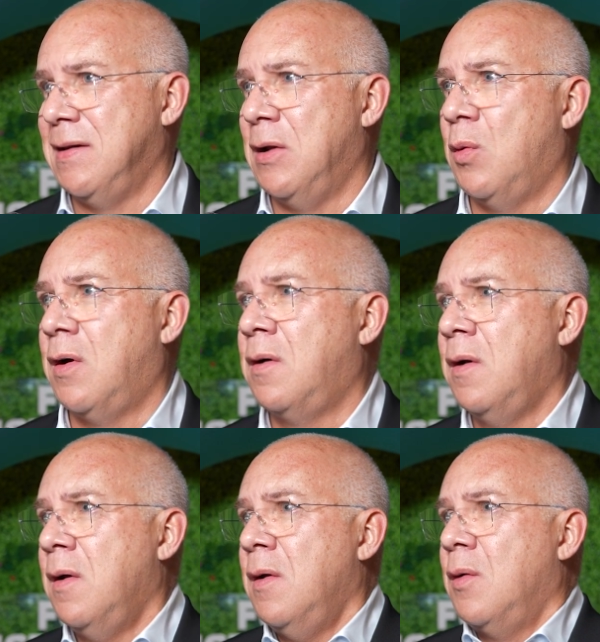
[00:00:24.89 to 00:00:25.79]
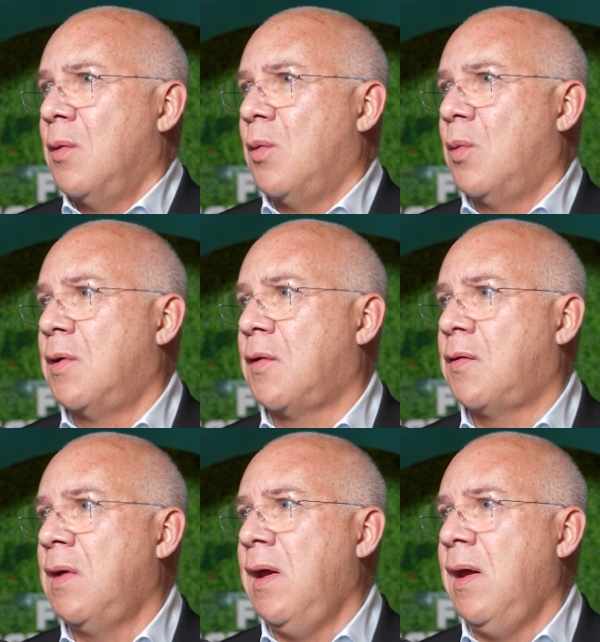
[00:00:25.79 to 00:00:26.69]
You know, we're
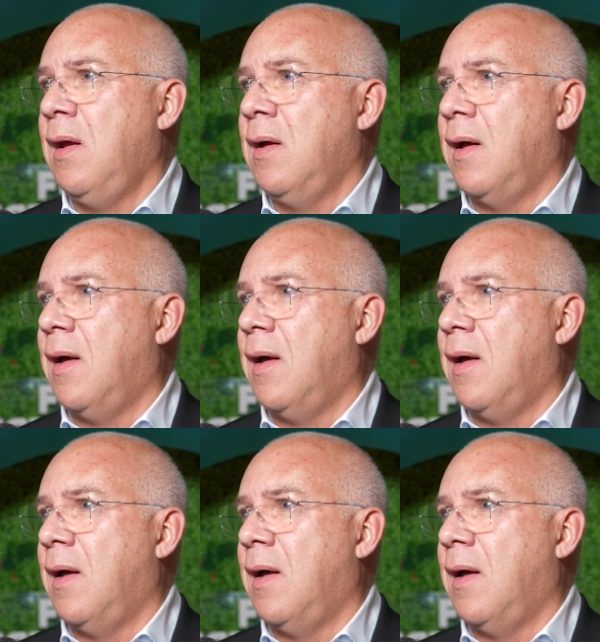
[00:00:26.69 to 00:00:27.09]
seeing